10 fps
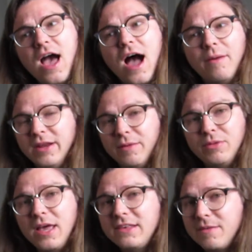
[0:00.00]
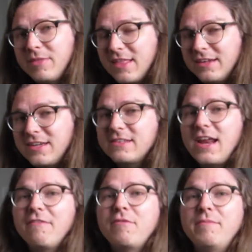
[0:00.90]
I'm going to play something that doesn't
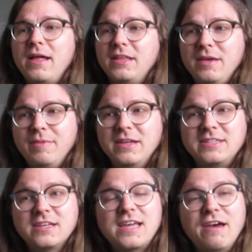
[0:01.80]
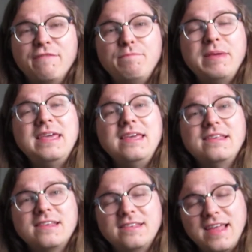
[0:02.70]
have a melody, but it does have
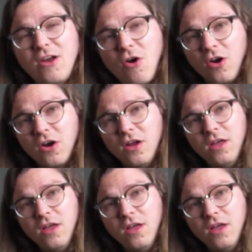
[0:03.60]
pieces that are